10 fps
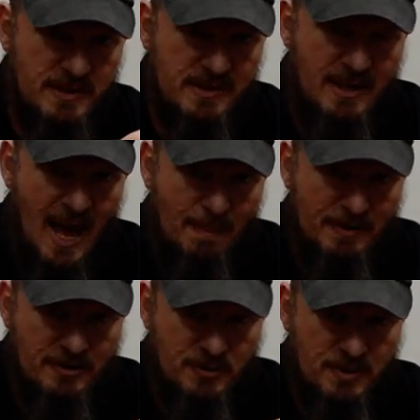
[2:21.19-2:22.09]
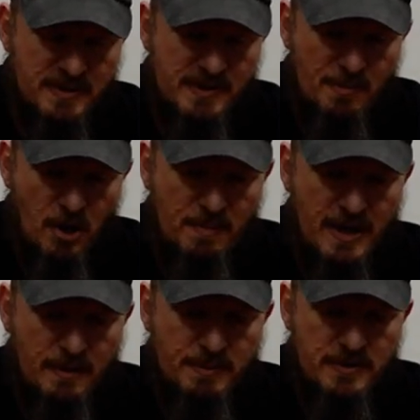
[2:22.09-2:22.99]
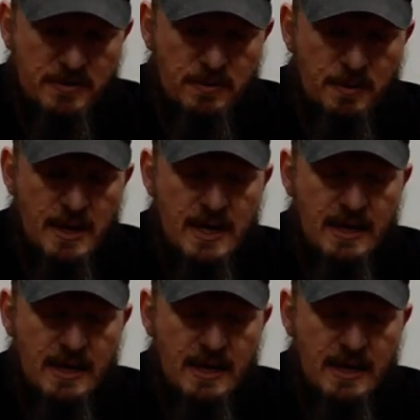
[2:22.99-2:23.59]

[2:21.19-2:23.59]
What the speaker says: a stoppage with a semi-automatic pistol,